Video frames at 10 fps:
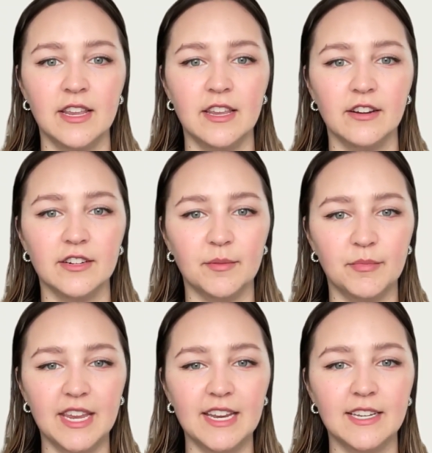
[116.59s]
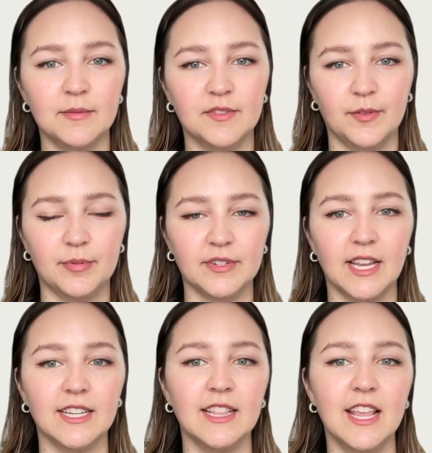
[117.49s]
Here are some key tips for
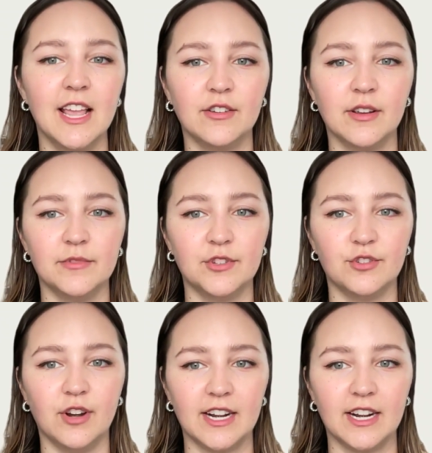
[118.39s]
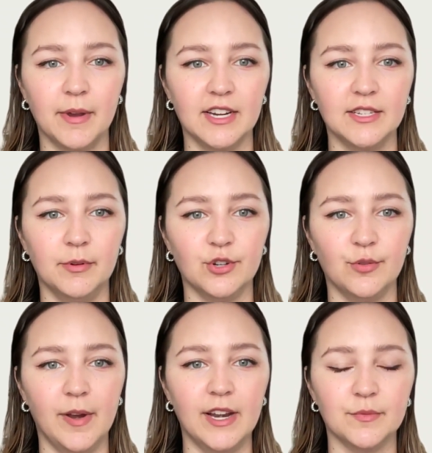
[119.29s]
presenting the outcomes tracked by
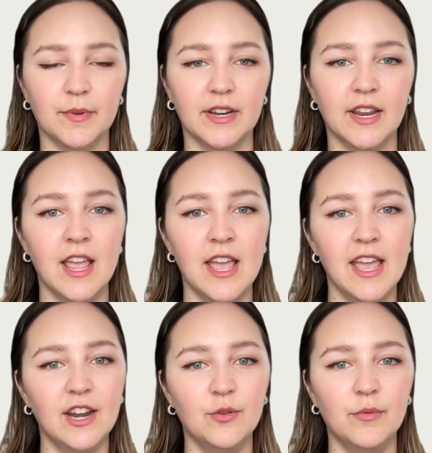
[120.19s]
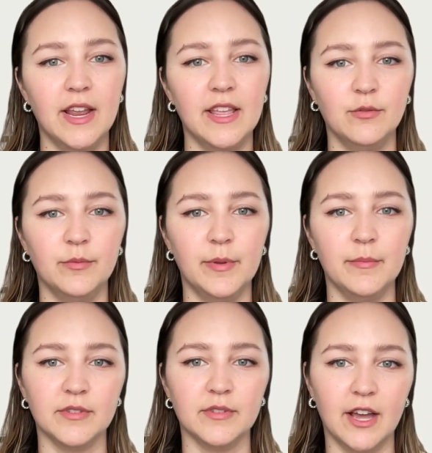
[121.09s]
exposure management in a way that will be
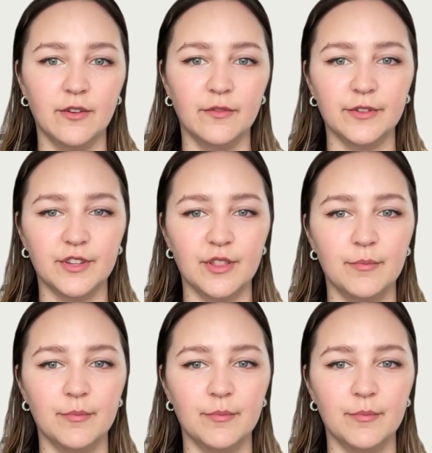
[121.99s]
most helpful to the